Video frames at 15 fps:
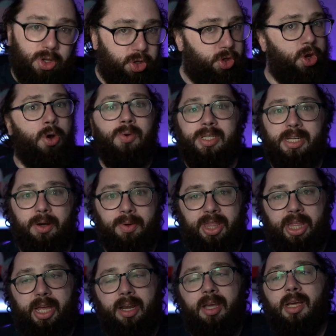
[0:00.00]
Go deal
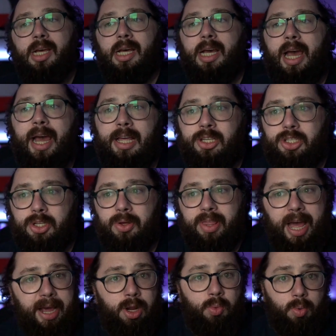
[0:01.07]
with it. And so
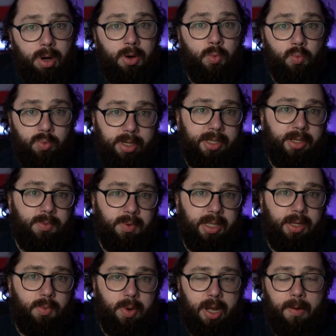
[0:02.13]
that can work really, really
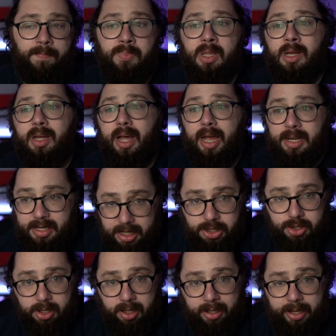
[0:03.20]
well.
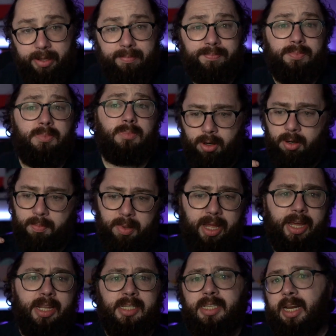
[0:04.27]
Additionally, if you're
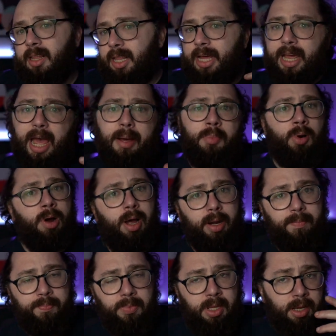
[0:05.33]
playing in a setting like
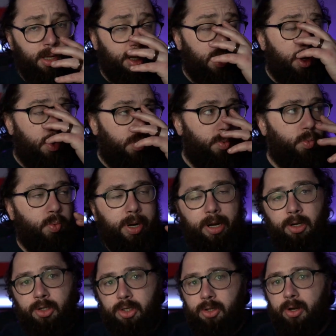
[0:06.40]
Eberron, where
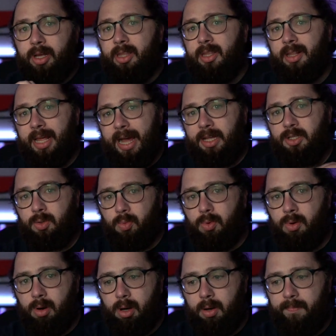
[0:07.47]
during the Last
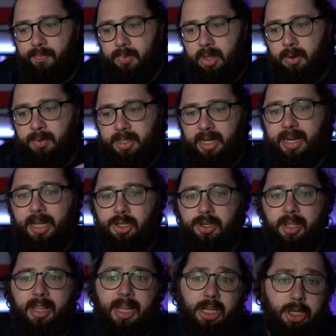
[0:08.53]
War, there was a
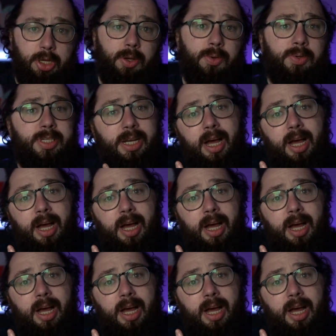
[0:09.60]
nation that used